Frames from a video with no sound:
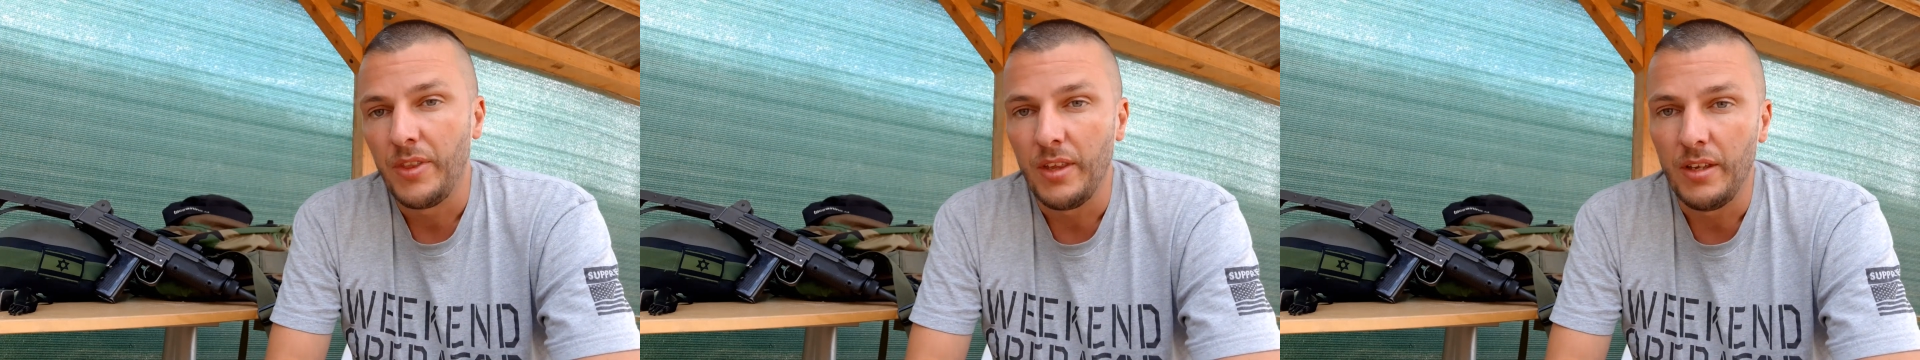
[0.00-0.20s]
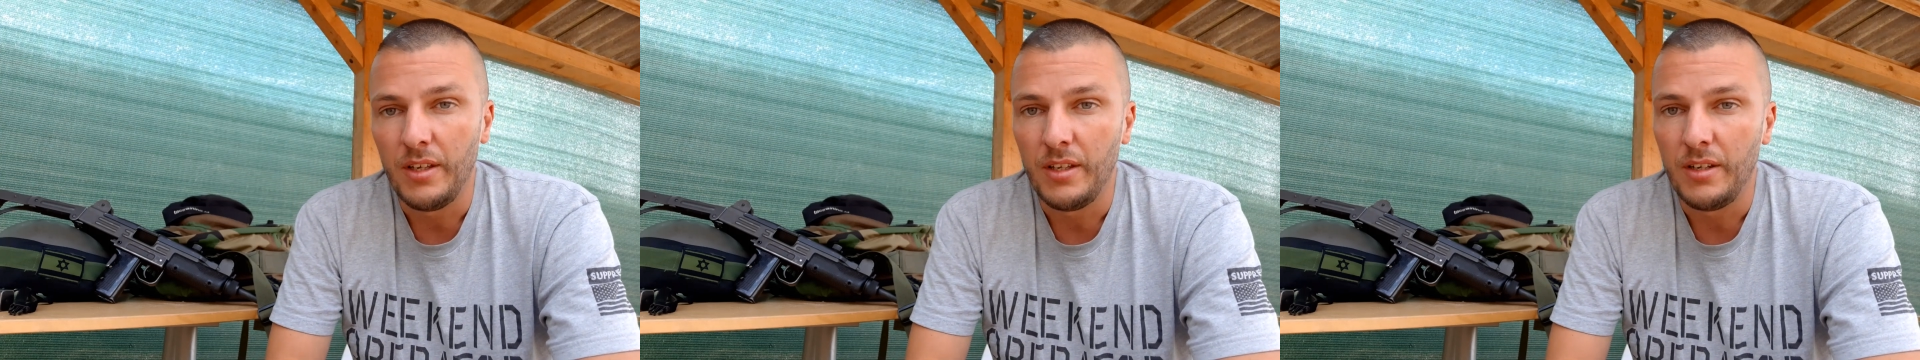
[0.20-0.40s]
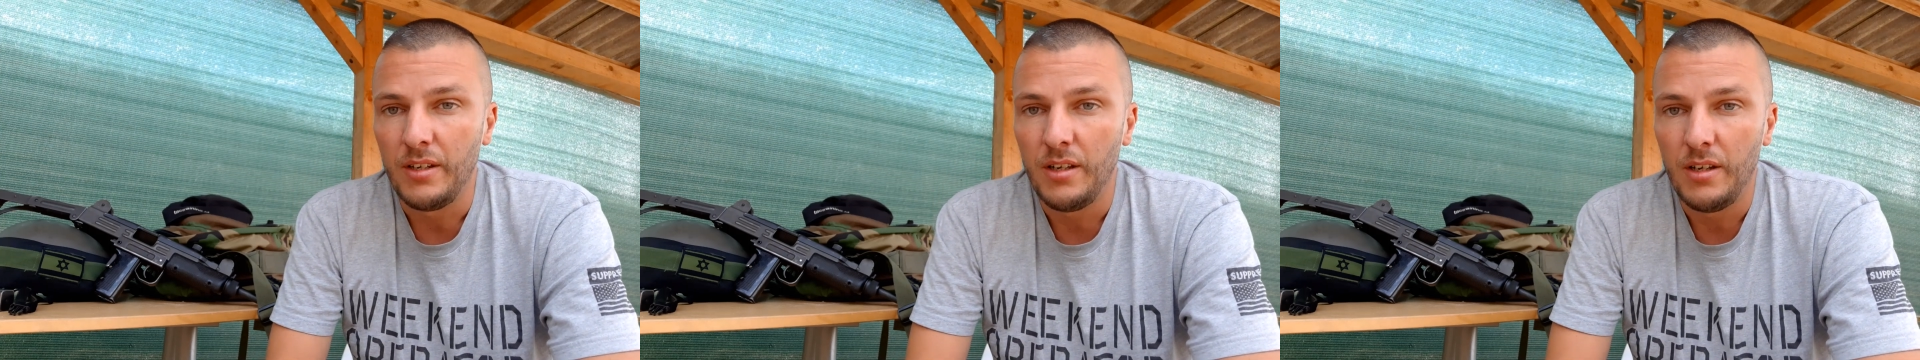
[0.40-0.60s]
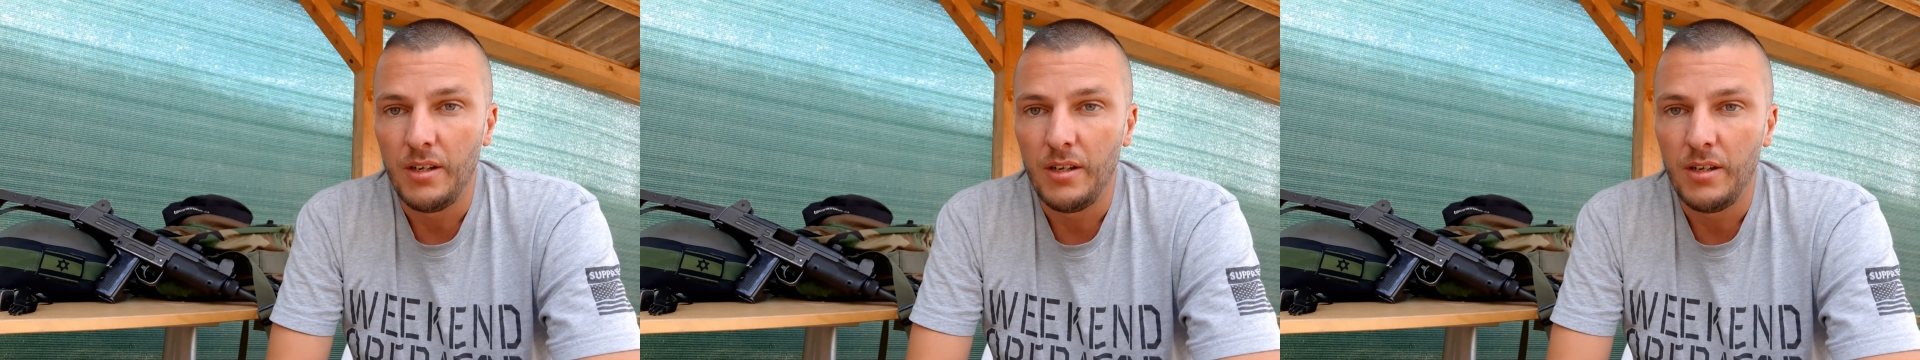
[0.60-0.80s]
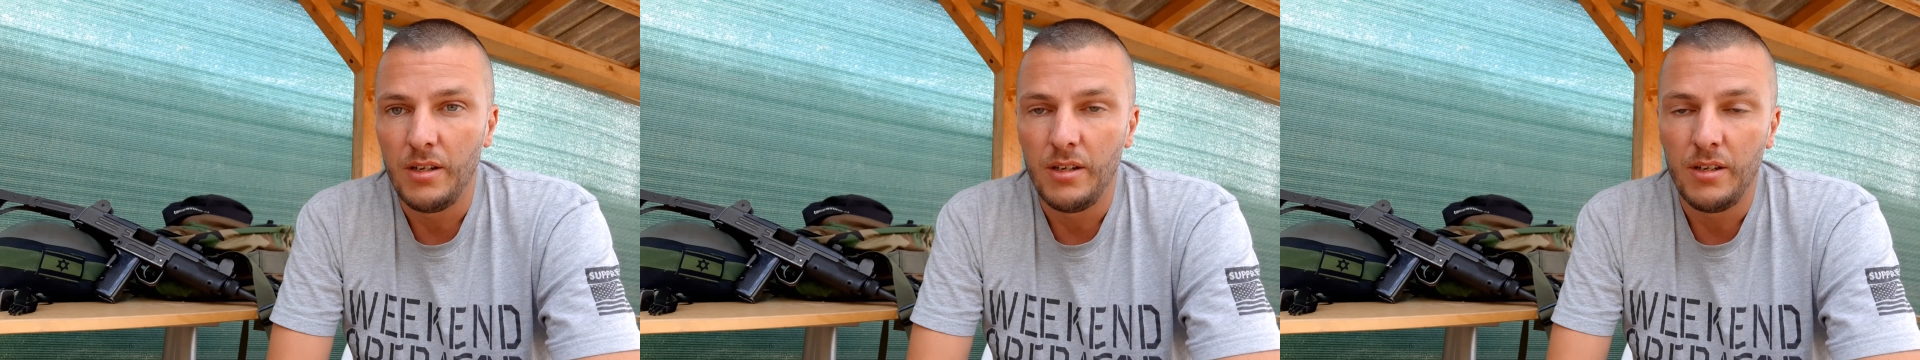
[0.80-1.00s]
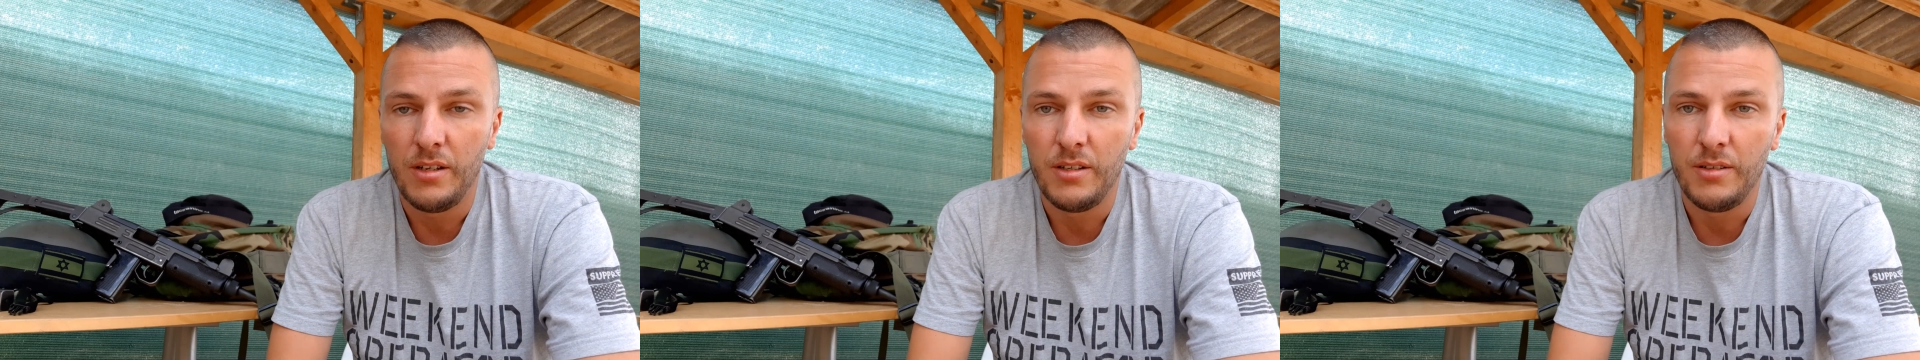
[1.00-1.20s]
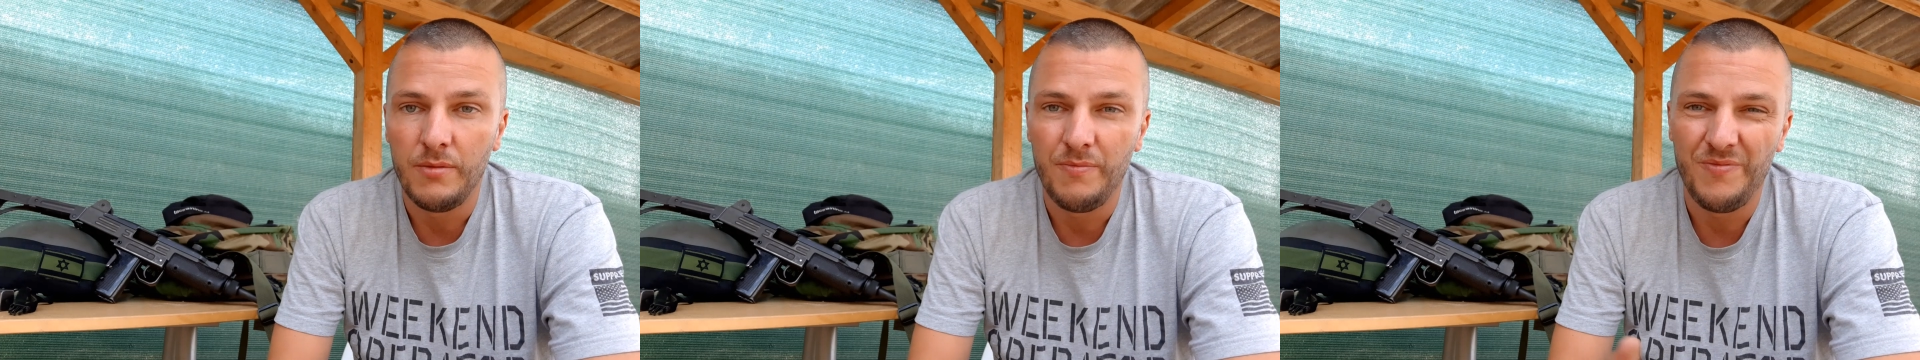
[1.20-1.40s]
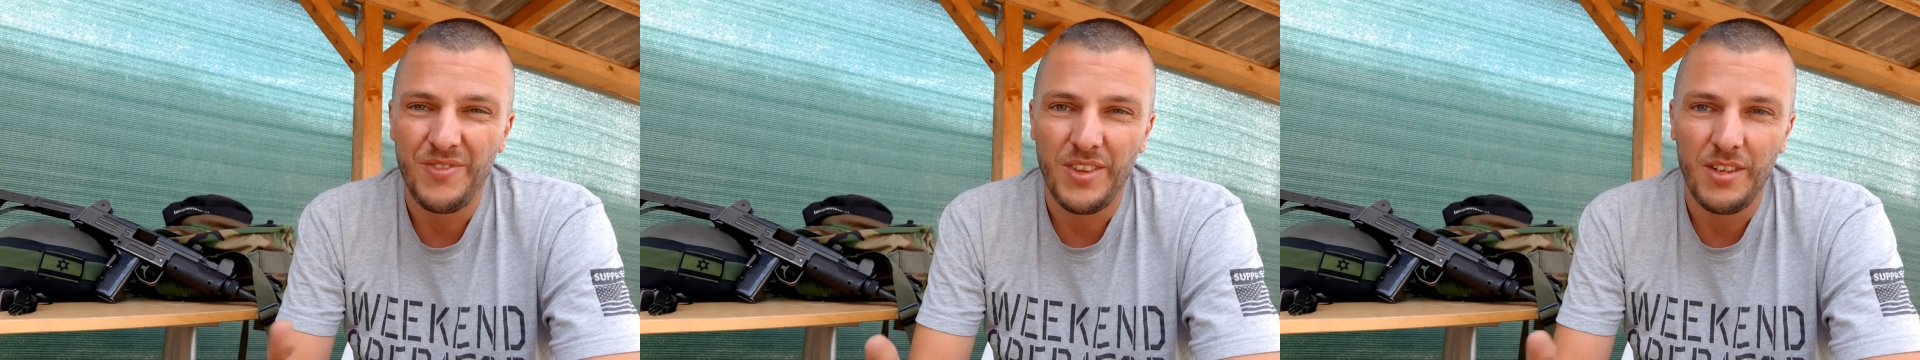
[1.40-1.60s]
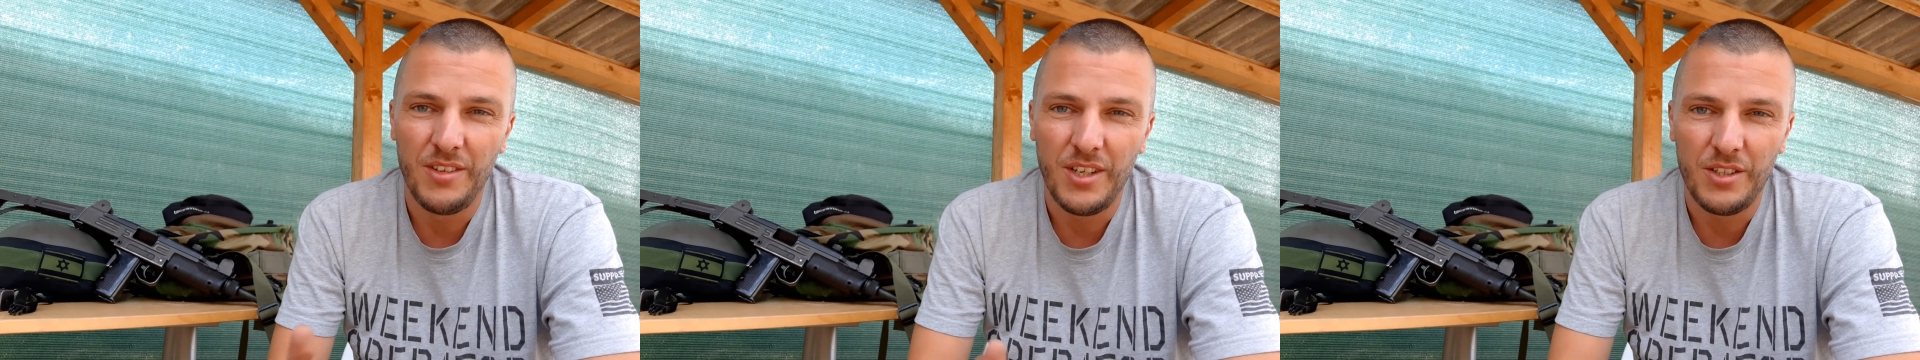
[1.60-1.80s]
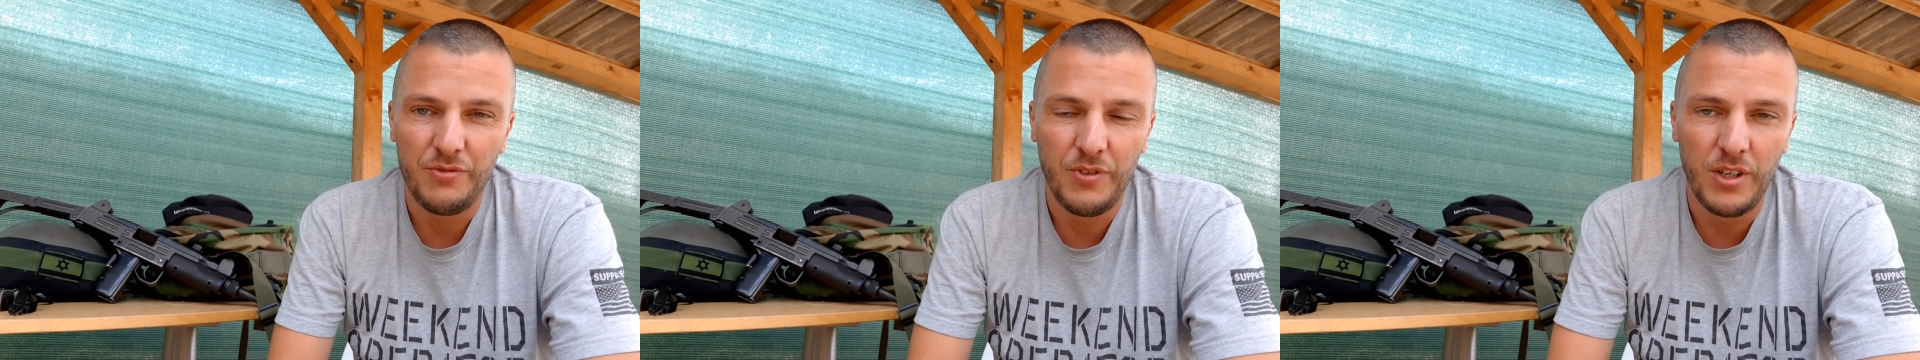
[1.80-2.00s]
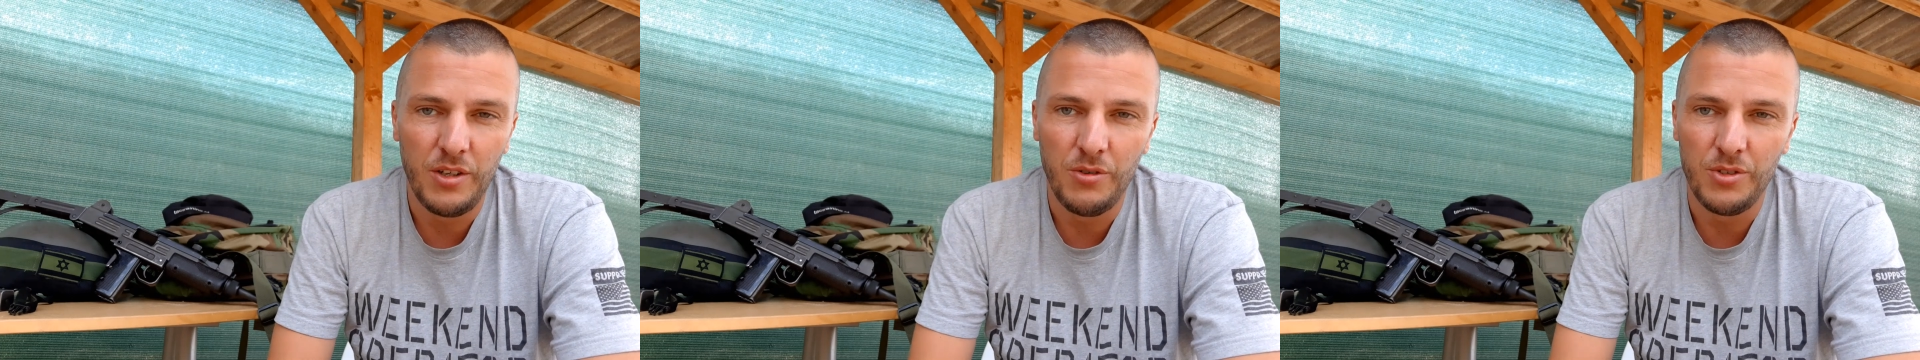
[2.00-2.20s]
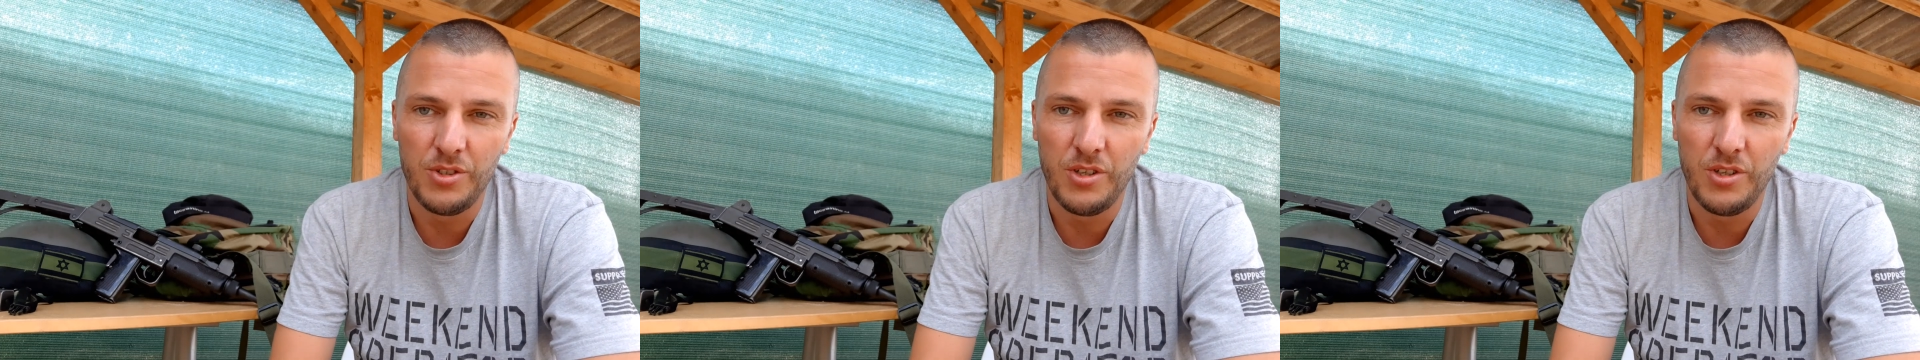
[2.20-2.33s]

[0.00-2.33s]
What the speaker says: And the next video is